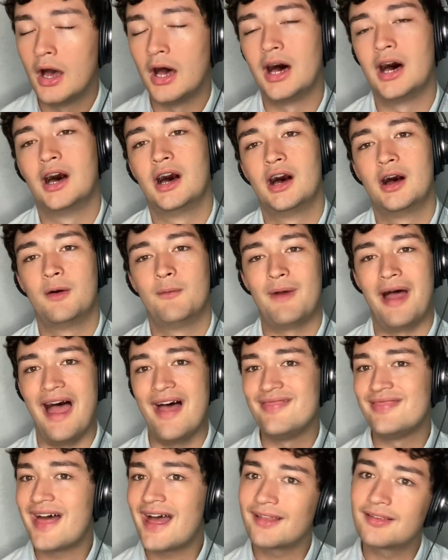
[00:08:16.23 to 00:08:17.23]

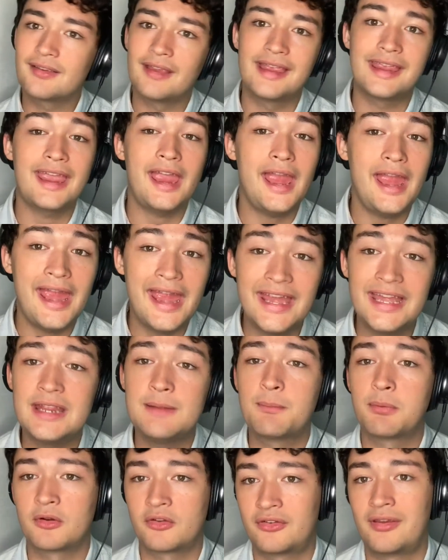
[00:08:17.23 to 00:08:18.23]
And that's like
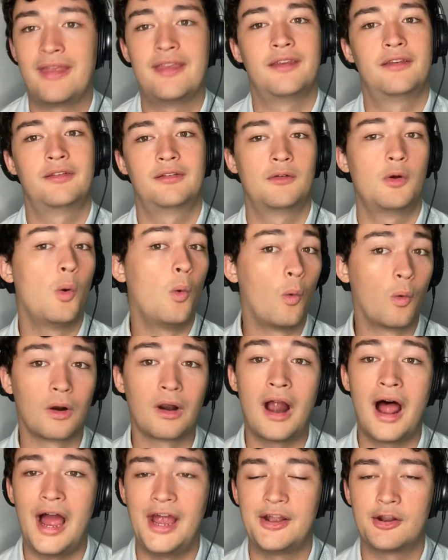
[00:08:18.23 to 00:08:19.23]
80% or
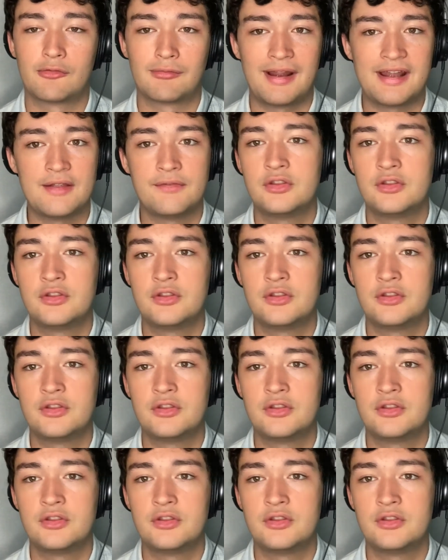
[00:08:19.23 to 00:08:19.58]
higher, right?